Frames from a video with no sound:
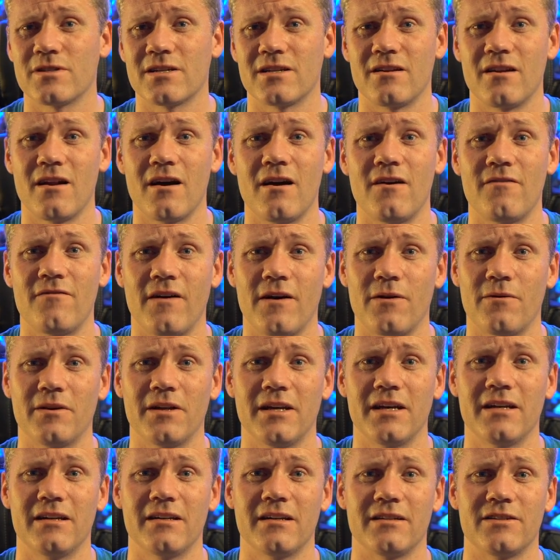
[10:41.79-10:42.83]
enough, I would
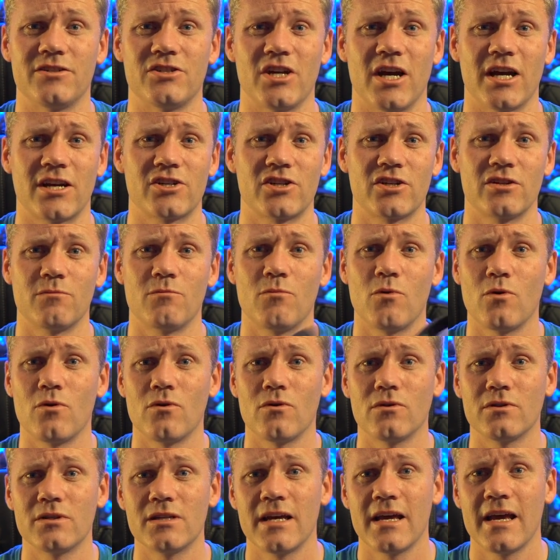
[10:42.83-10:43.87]
get an injection
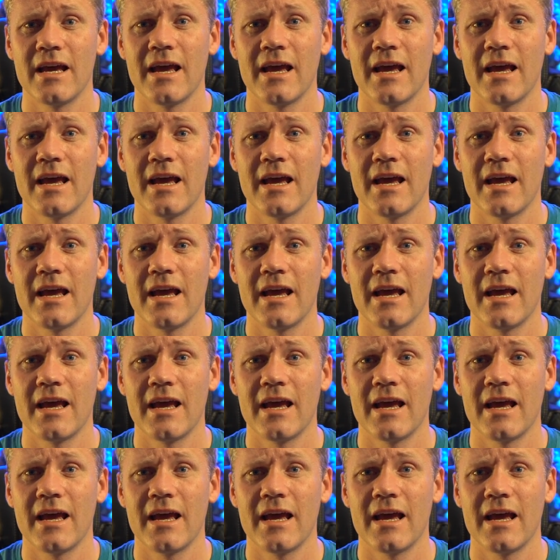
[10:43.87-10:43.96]
mold